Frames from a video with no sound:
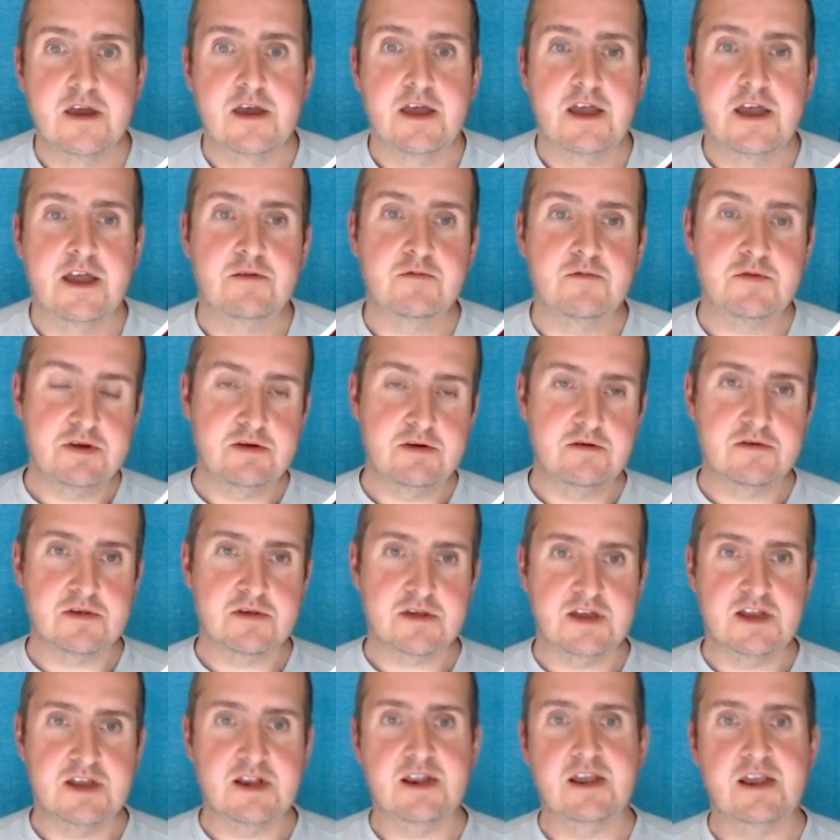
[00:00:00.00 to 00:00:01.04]
And we use
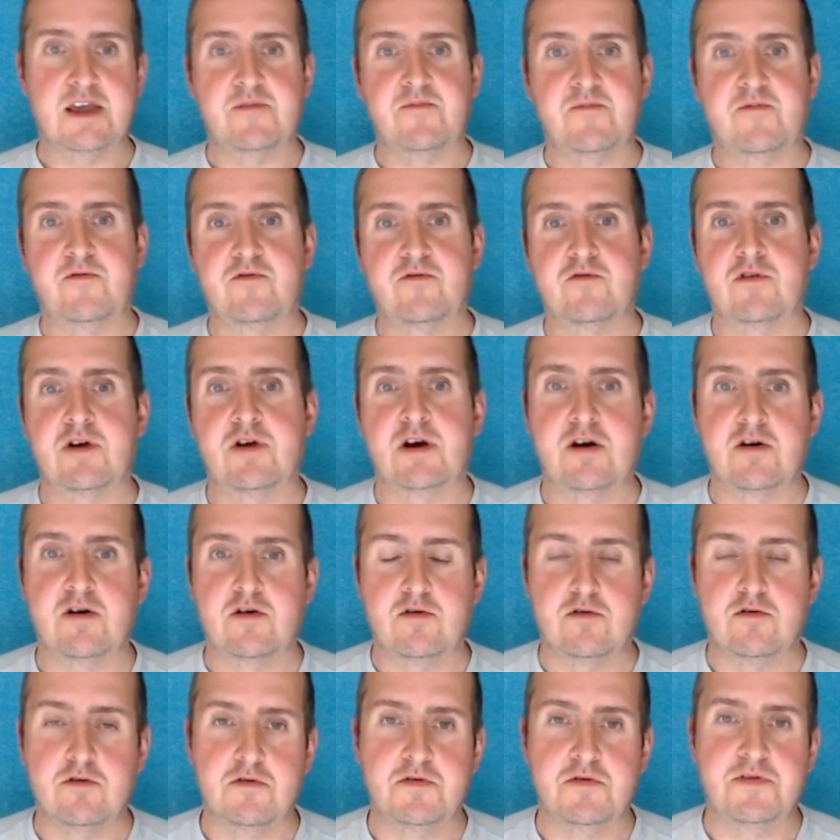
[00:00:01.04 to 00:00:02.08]
GitLab for our
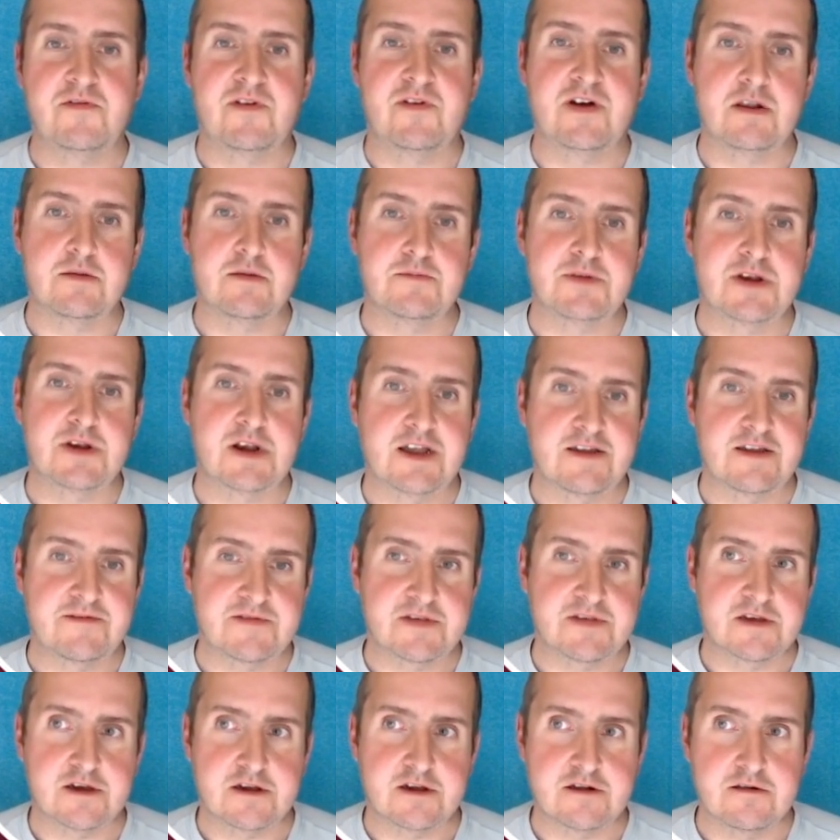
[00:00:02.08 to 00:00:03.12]
whole development
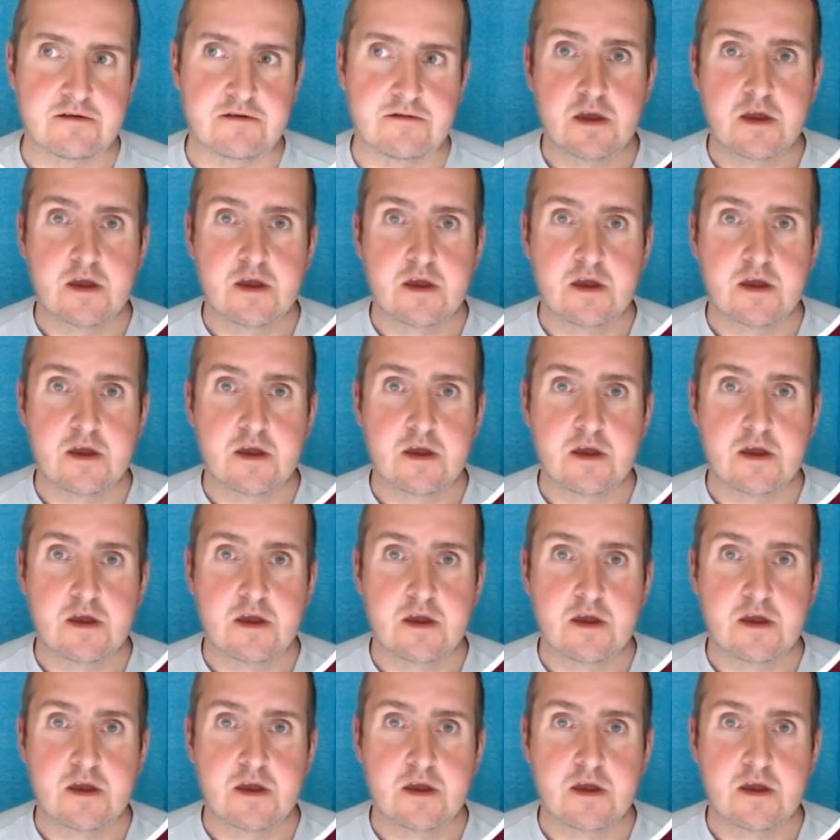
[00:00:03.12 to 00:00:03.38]
lifecycle.